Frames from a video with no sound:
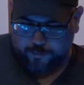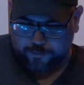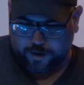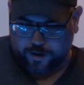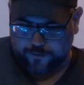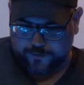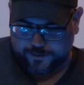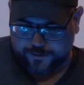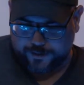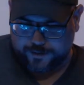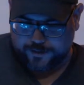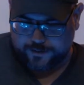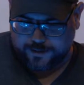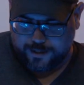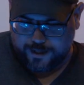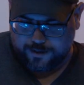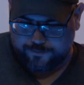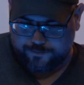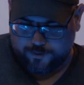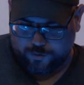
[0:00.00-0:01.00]
Carver said the
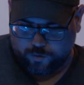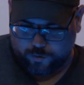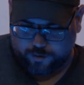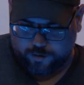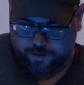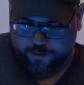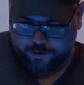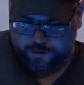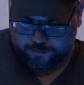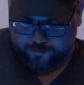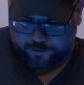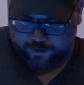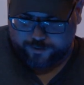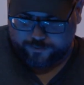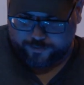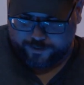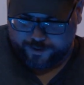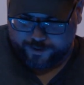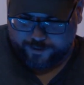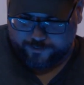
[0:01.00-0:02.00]
Dave and Nora
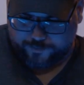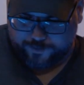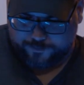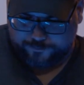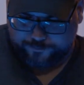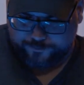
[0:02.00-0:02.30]
camaraderie. I agree.